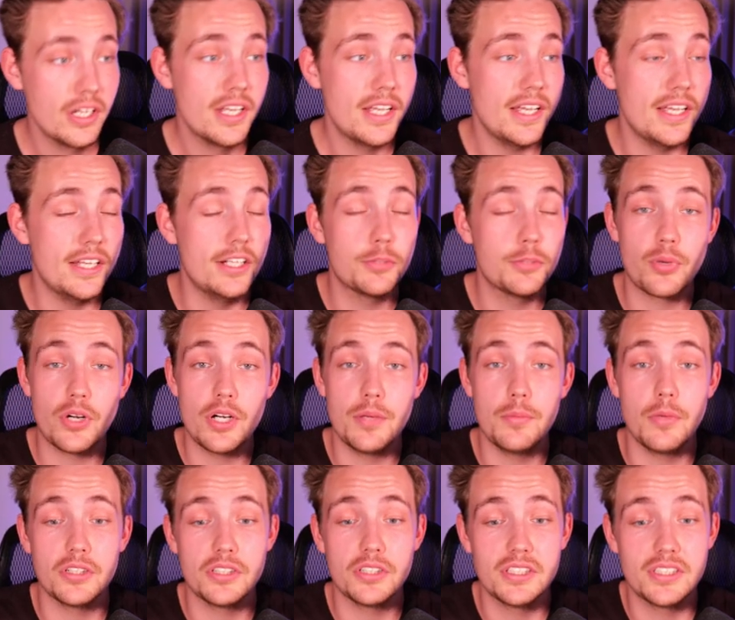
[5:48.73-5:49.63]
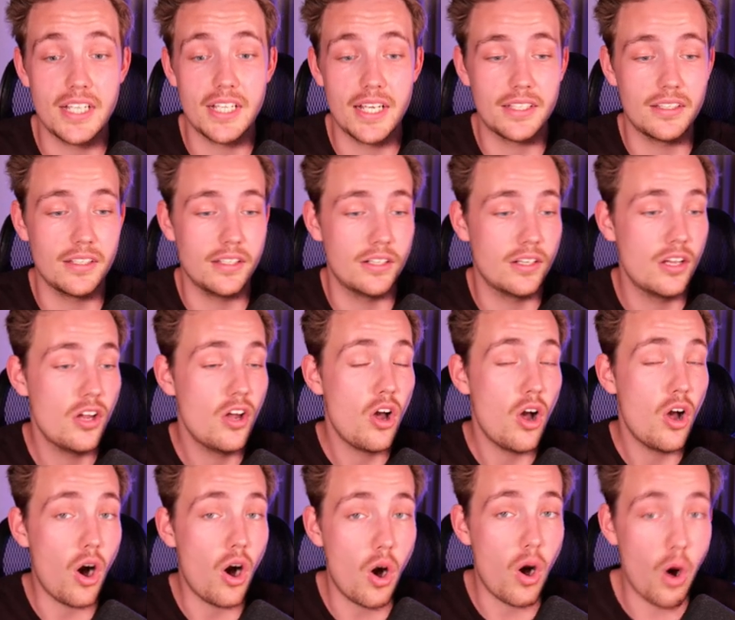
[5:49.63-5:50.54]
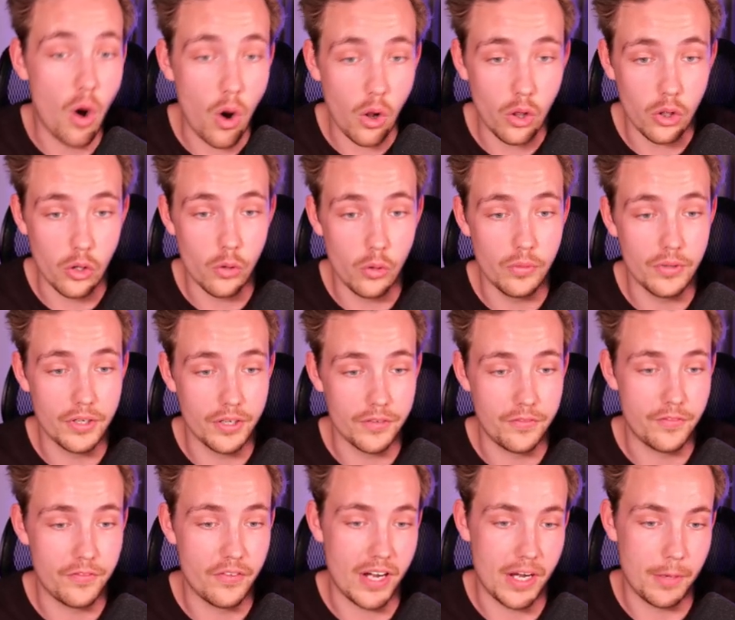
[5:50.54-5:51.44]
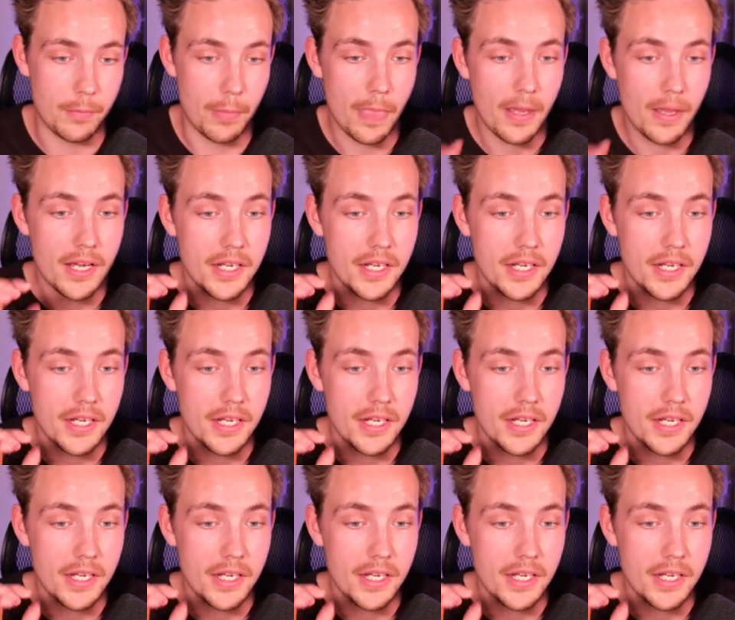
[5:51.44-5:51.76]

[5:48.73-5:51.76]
it is pretty much detected all over the frame.